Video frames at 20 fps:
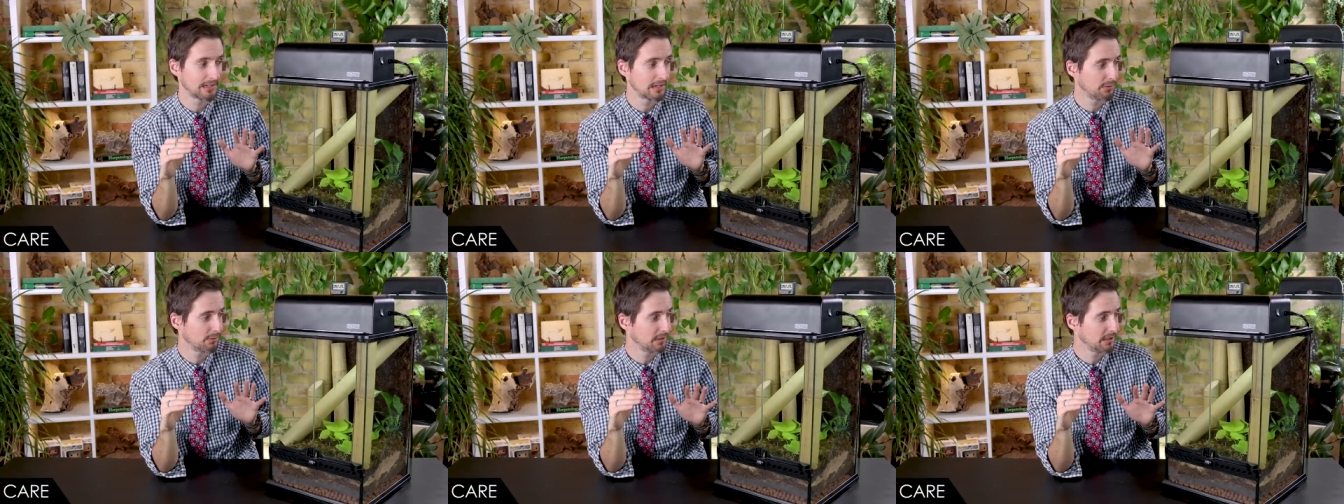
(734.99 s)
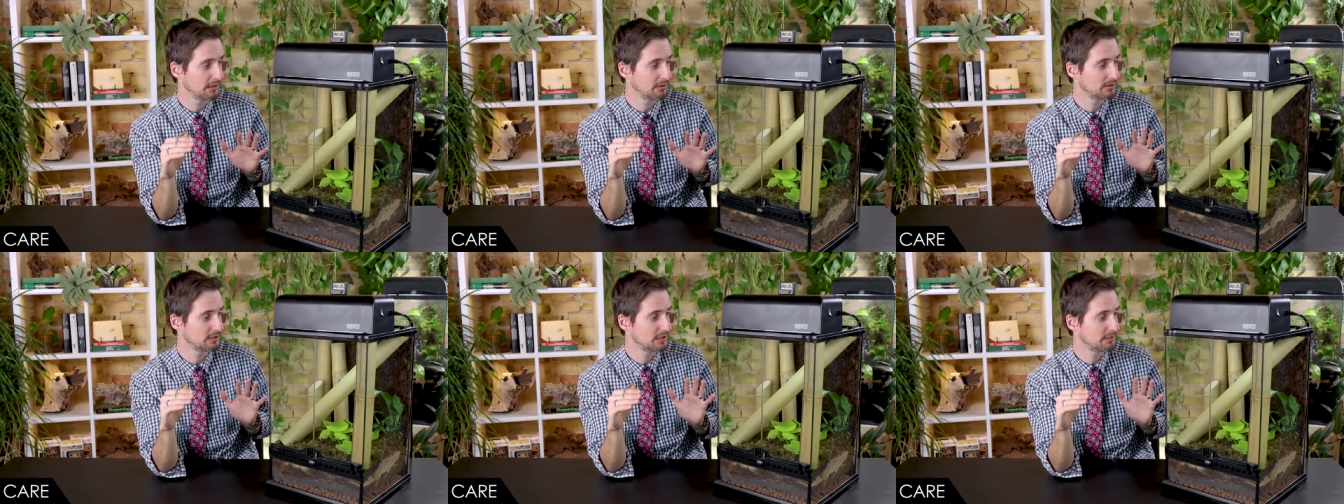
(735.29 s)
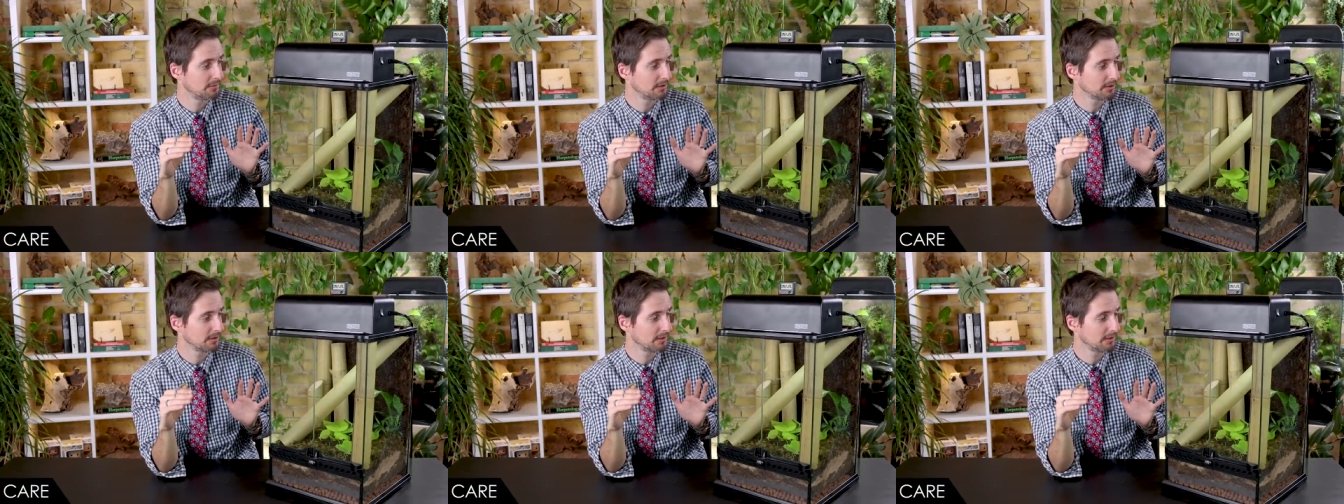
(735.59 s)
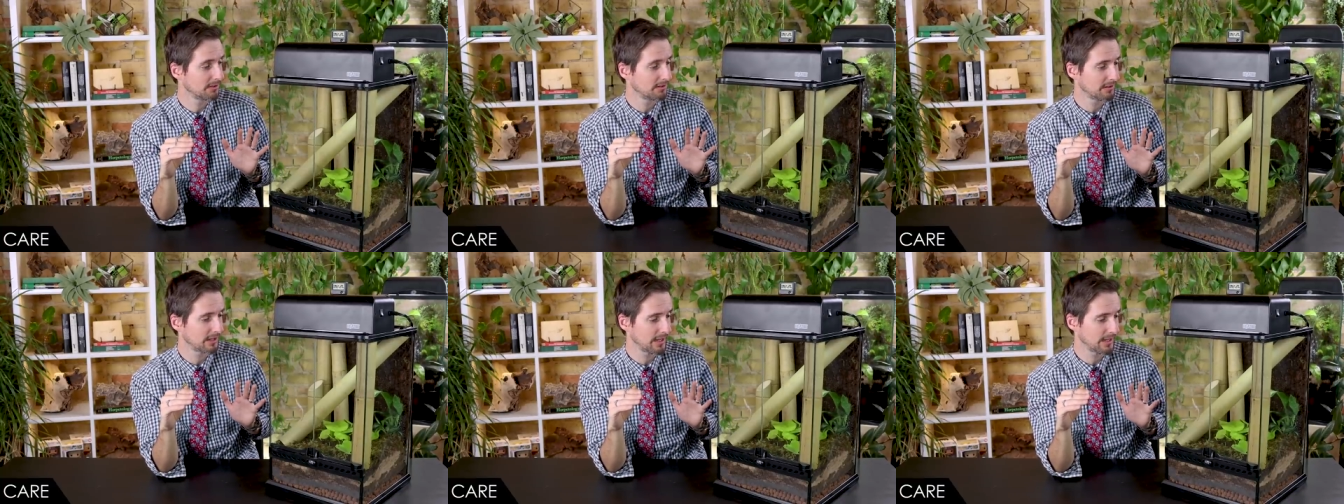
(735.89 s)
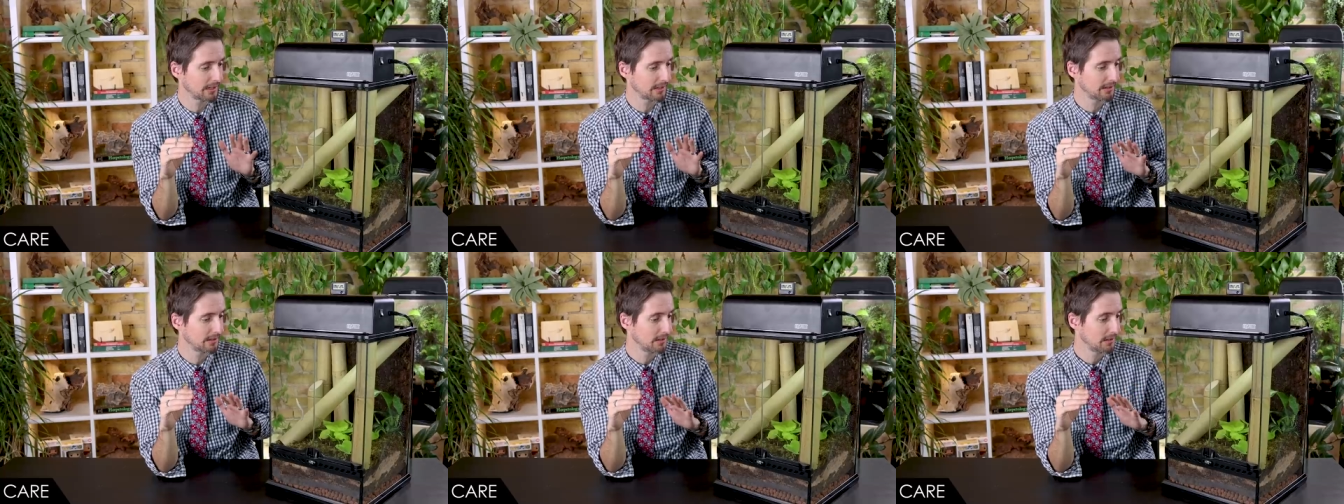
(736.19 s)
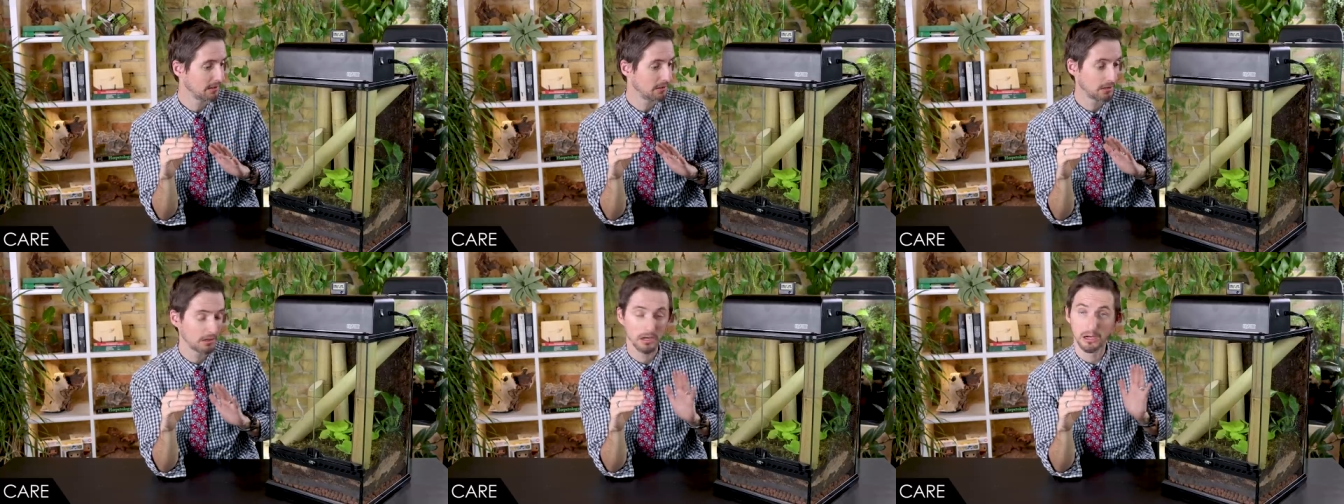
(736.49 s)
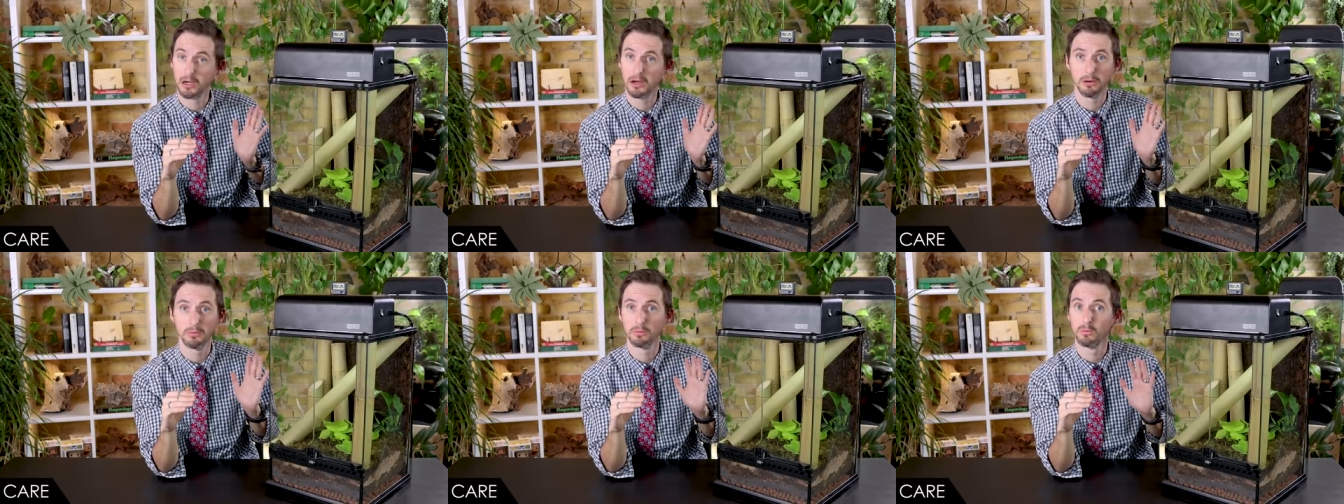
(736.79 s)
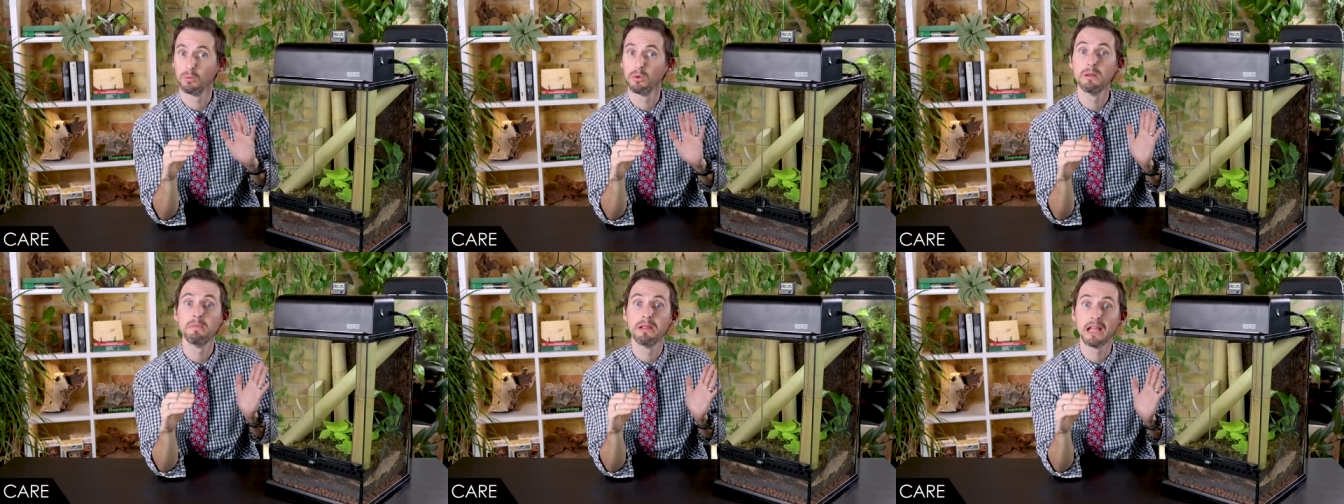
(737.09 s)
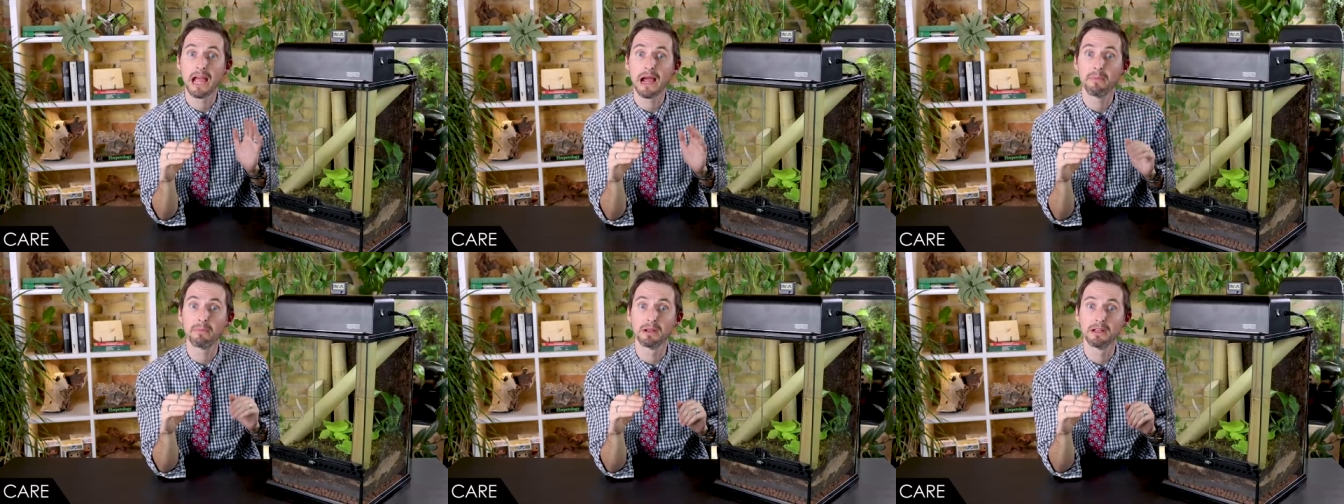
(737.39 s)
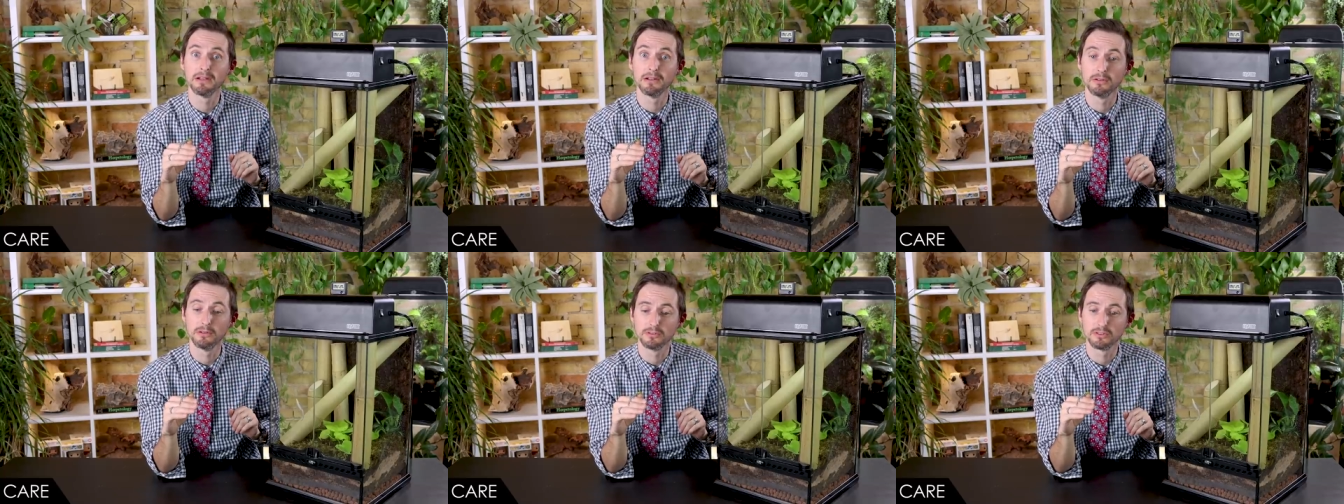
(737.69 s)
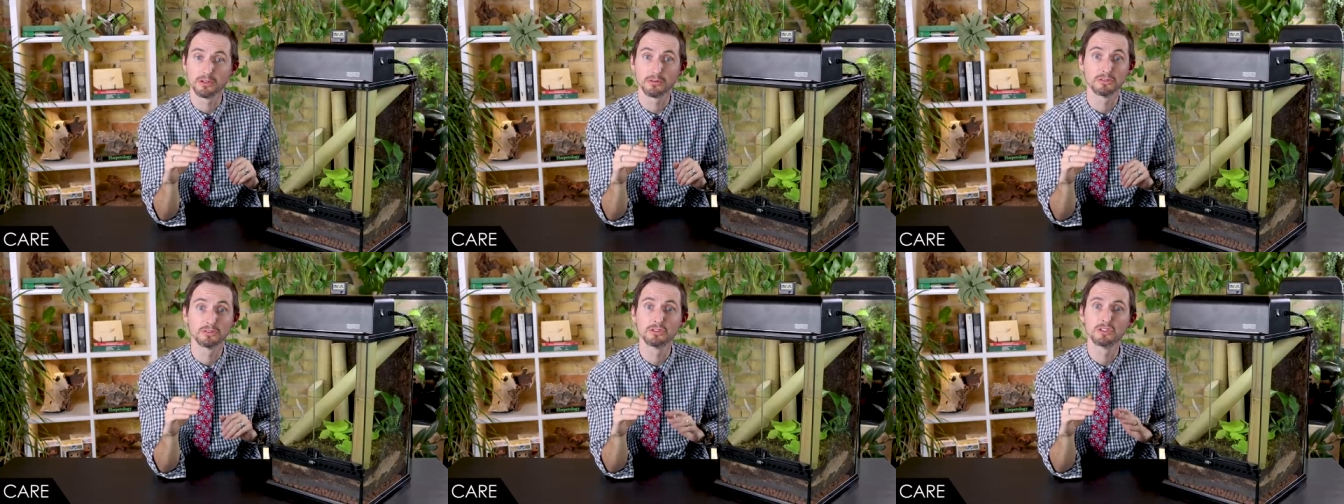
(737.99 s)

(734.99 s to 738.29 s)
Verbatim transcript: that we used to build this tank, uh, we'd be happy to do so.